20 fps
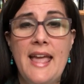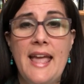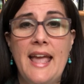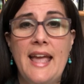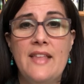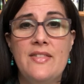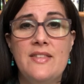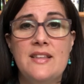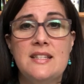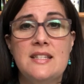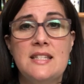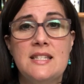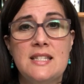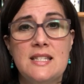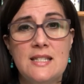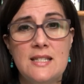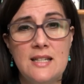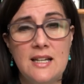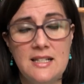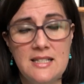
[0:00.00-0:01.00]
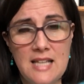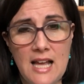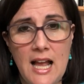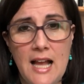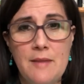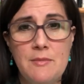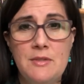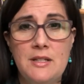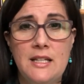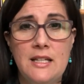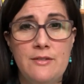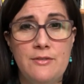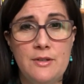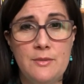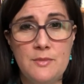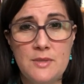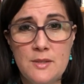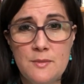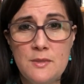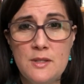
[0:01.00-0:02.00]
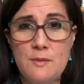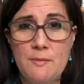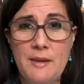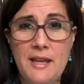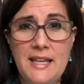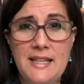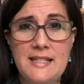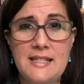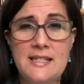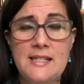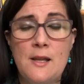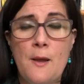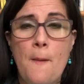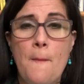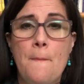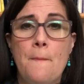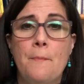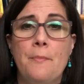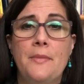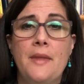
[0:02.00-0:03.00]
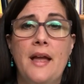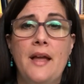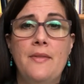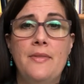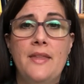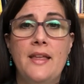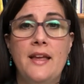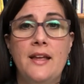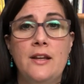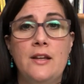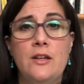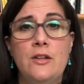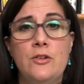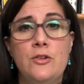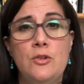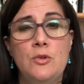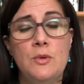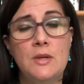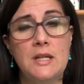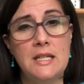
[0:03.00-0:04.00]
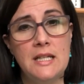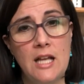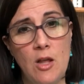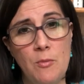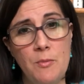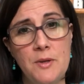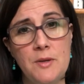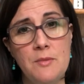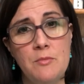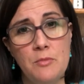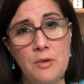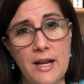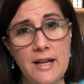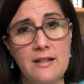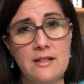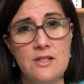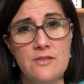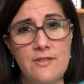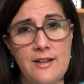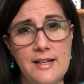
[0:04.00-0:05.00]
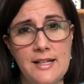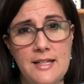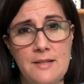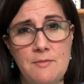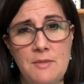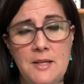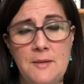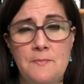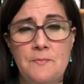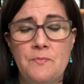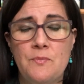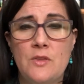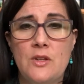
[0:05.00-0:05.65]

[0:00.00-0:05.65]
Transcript: And this is a time to give him some space, and then you can help him practice finding me.